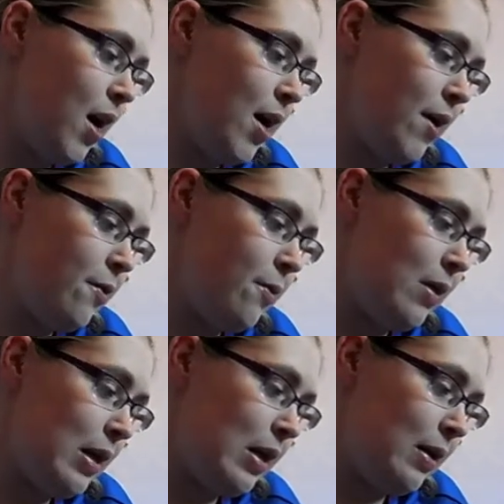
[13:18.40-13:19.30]

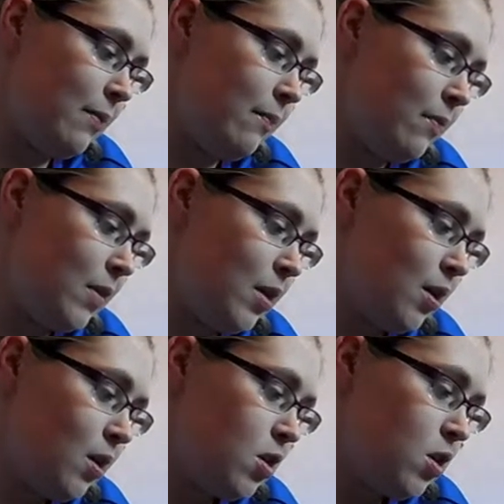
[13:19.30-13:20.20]
Anyway,
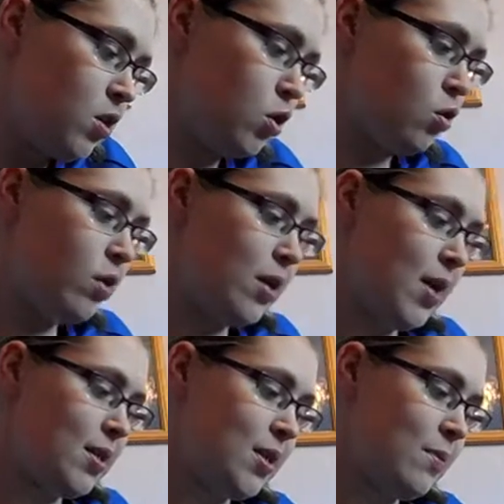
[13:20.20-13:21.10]
so the
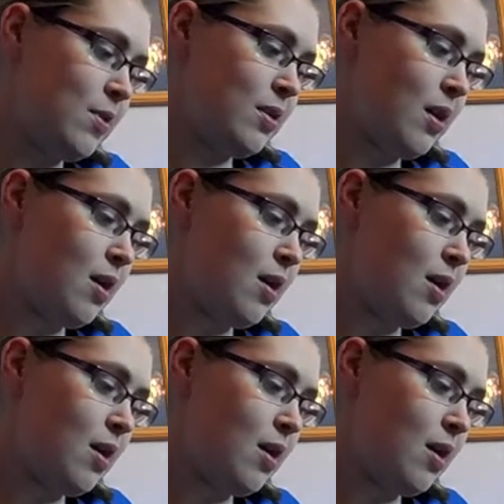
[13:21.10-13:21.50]
next game is